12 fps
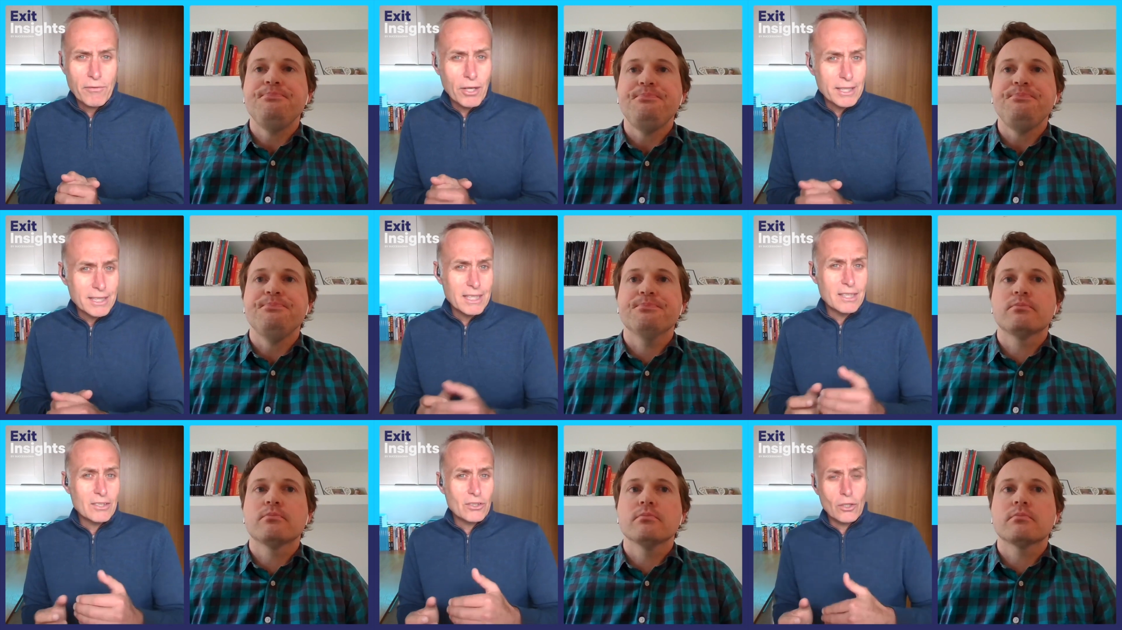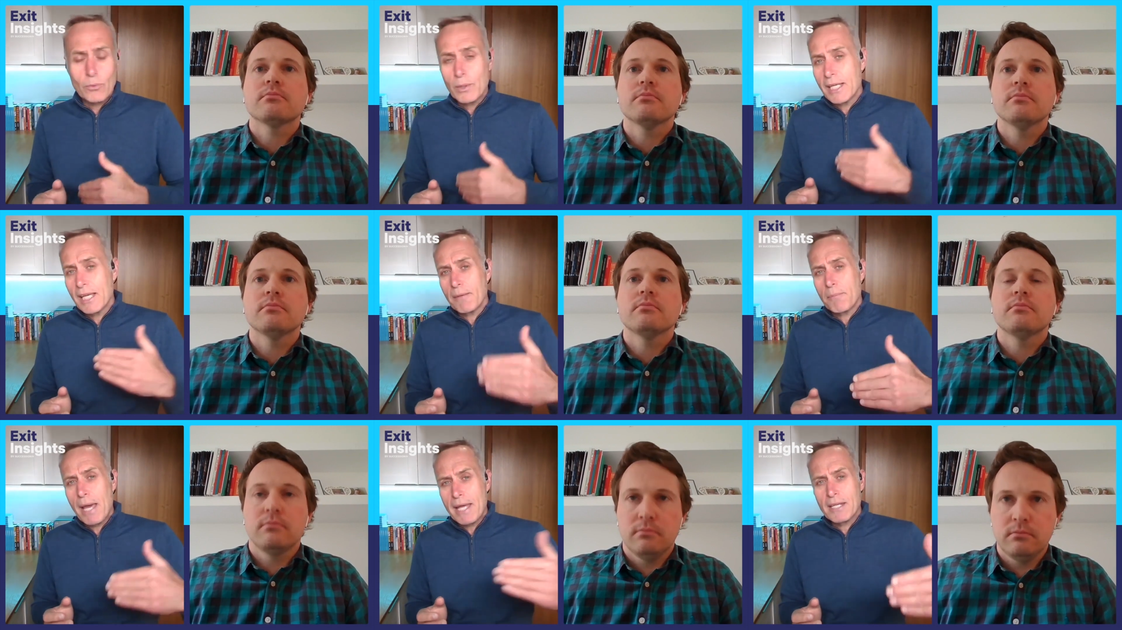Speaker 1: of ideas, so that we get
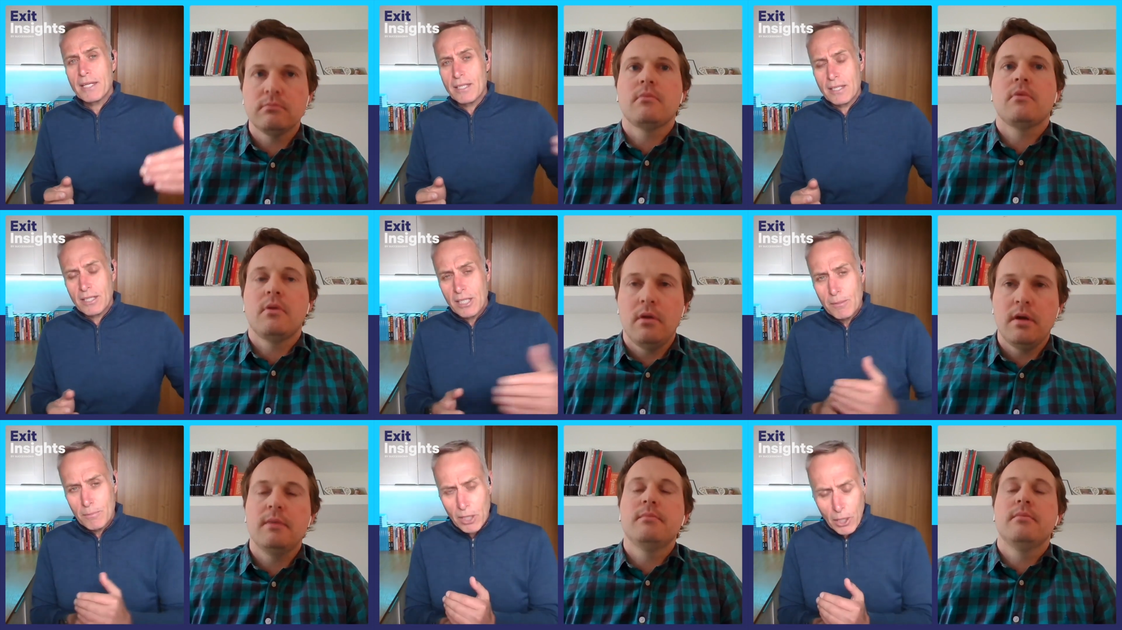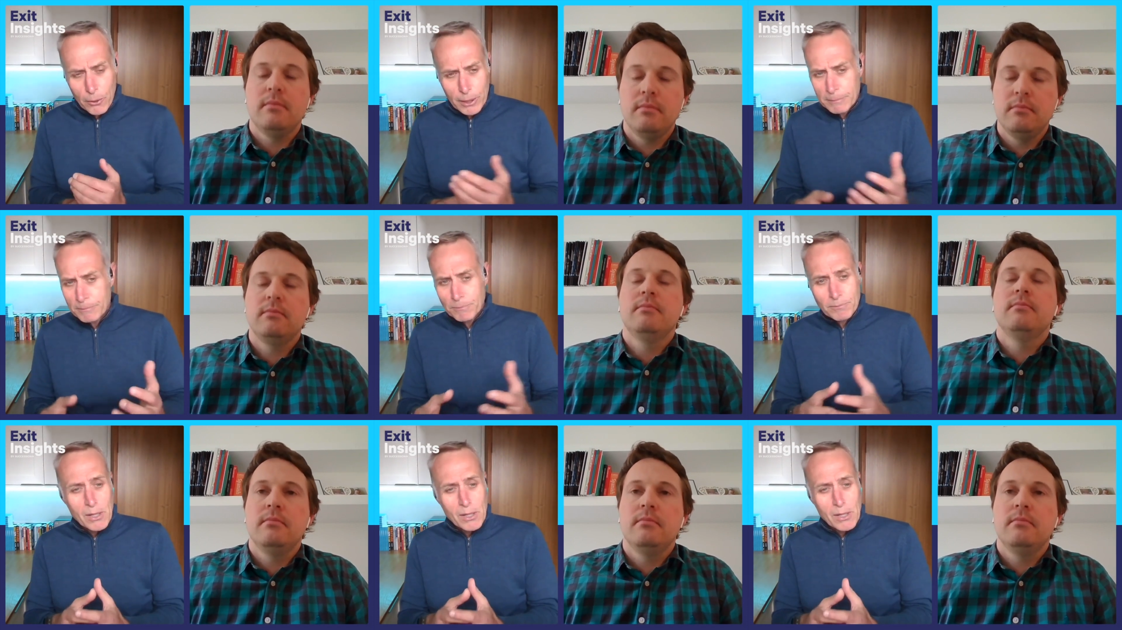a pattern and a theme going.